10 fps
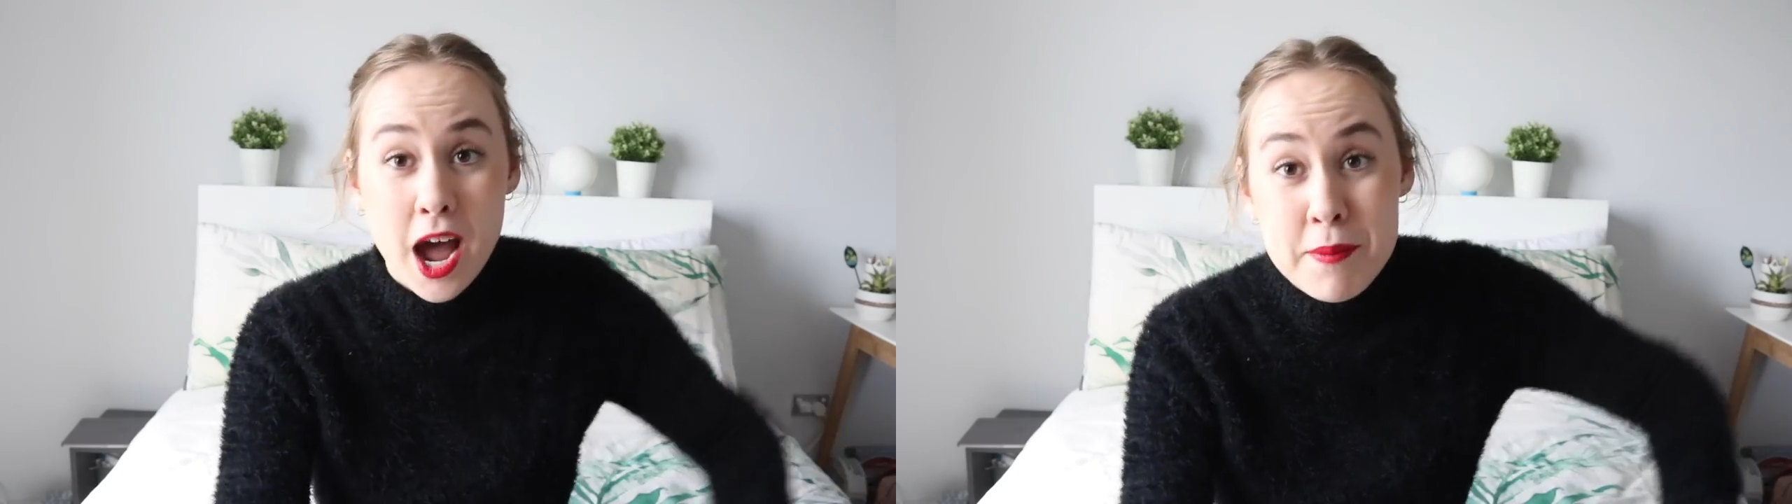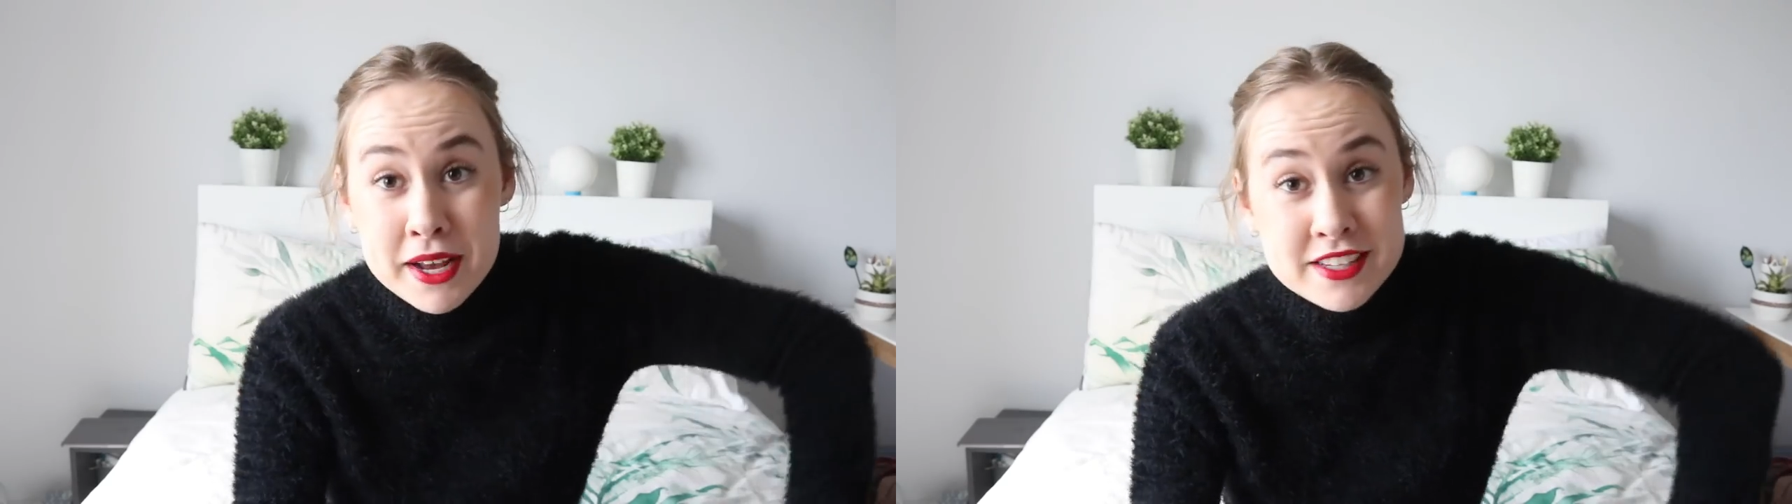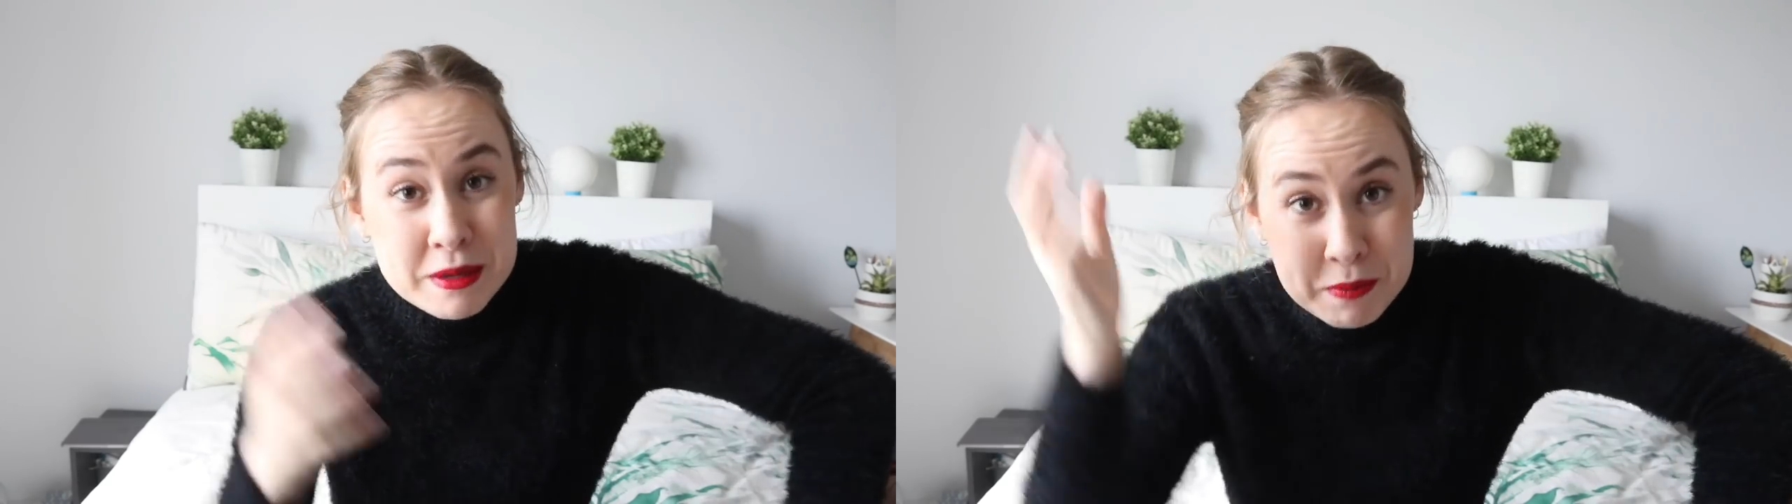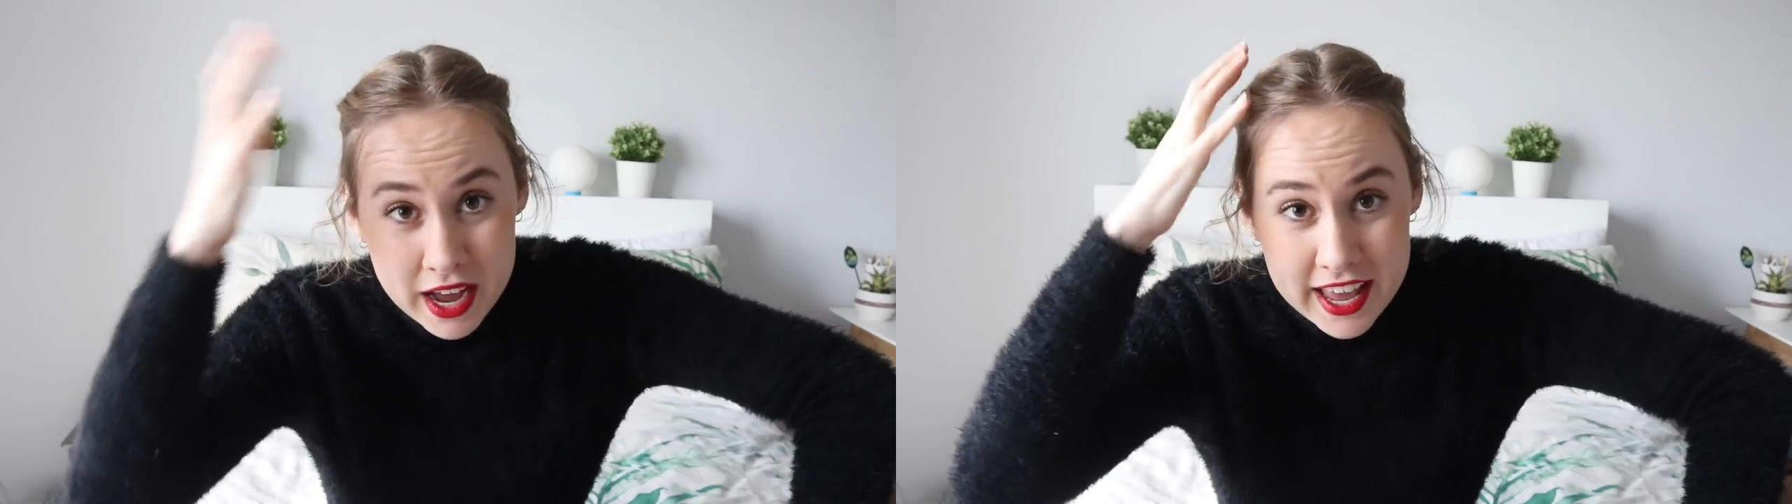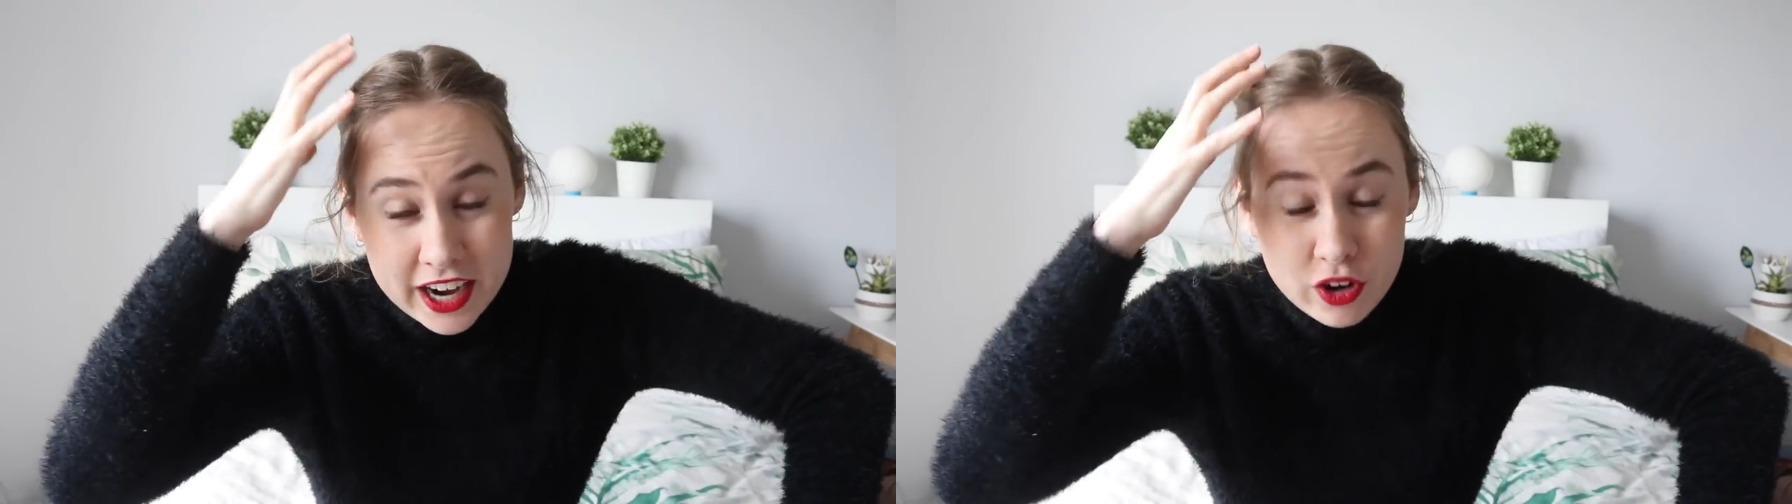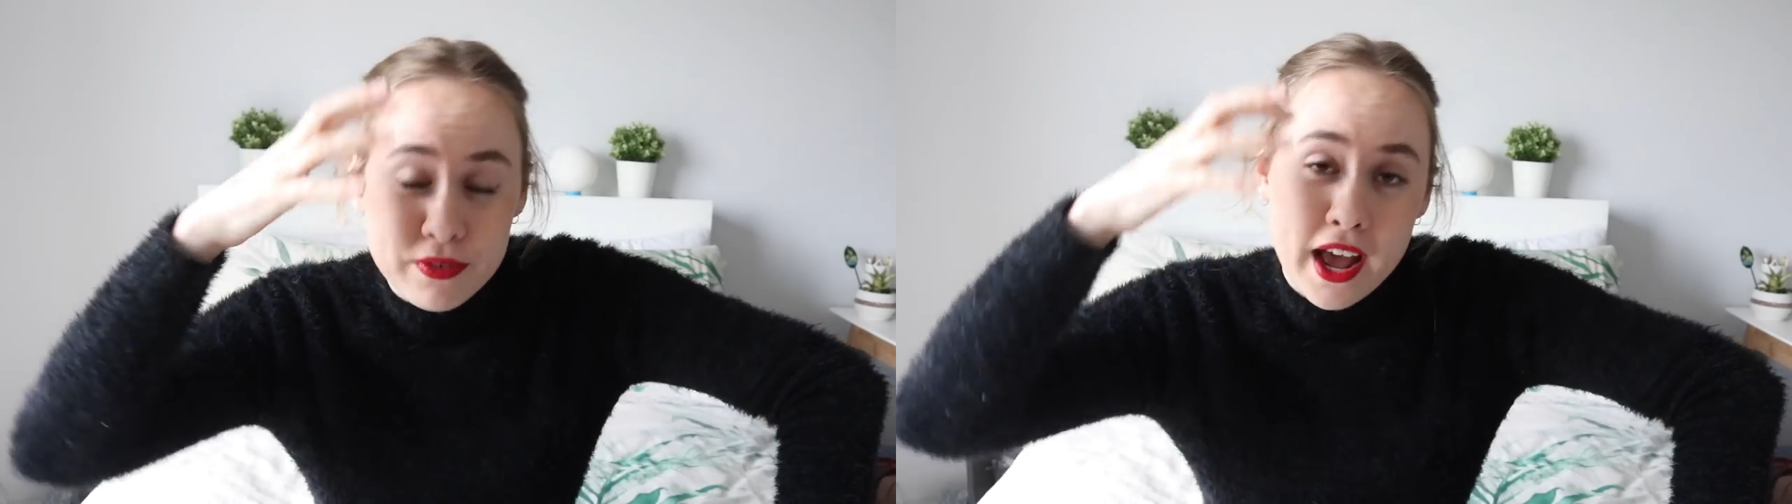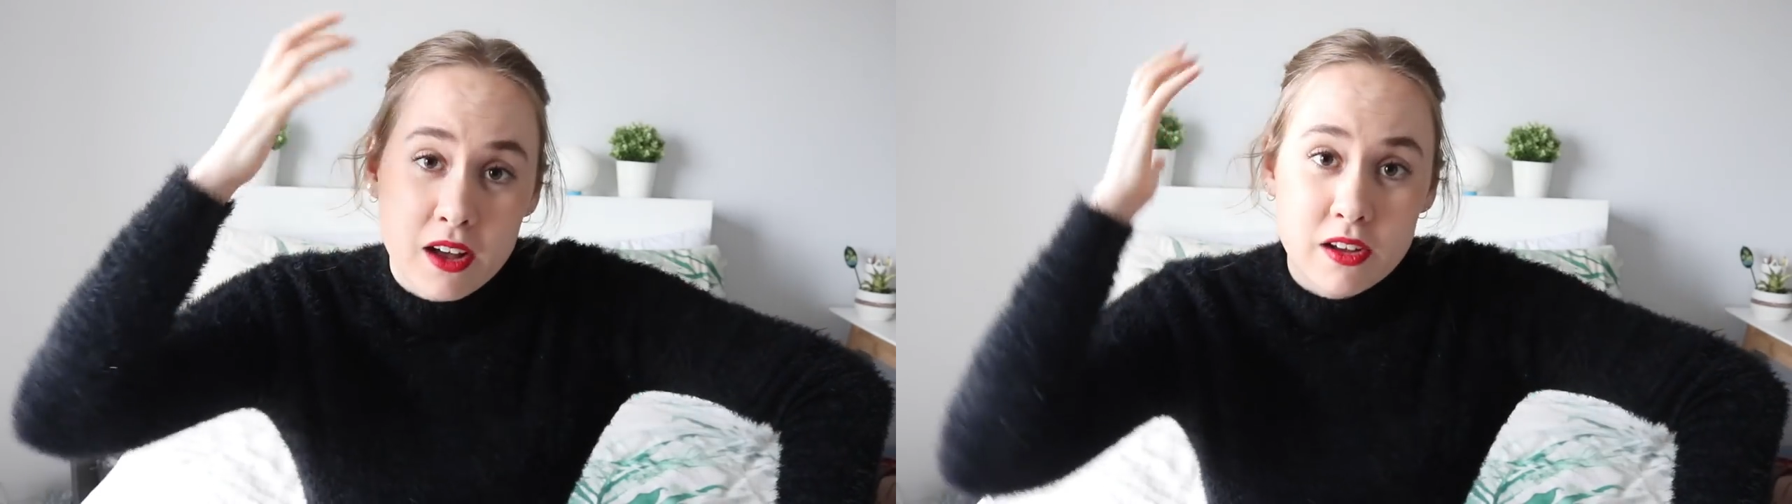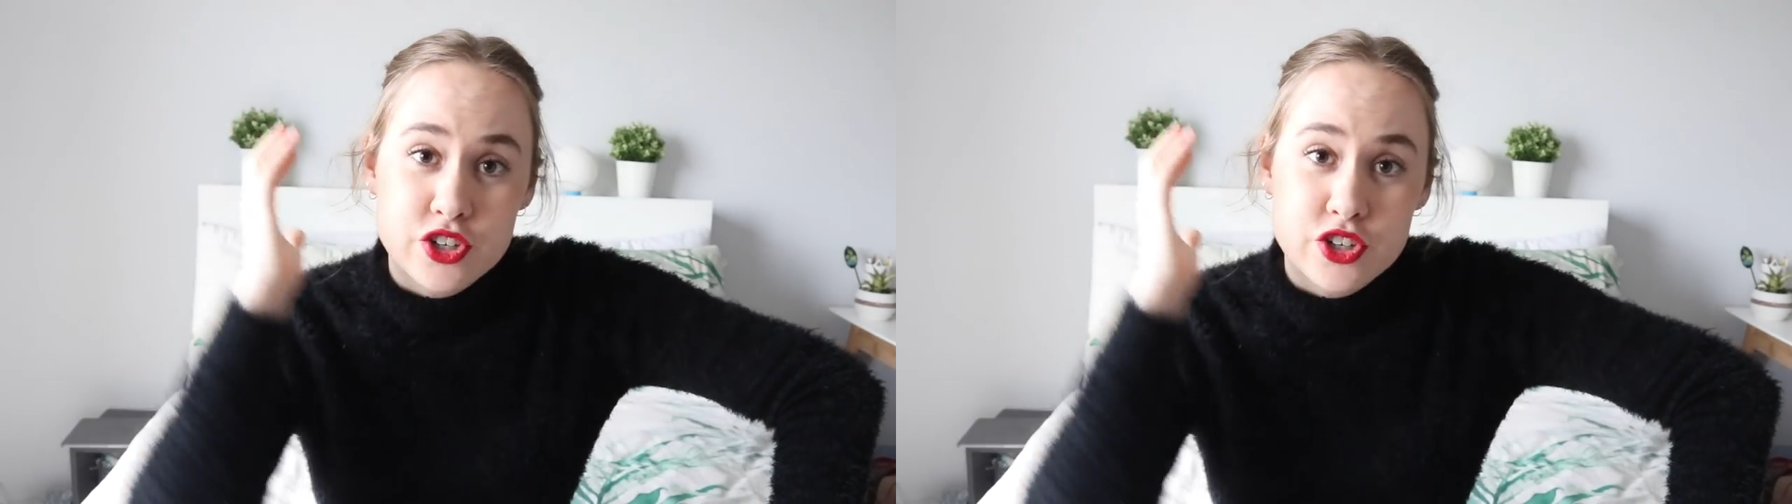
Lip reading: I'm basing my hair off how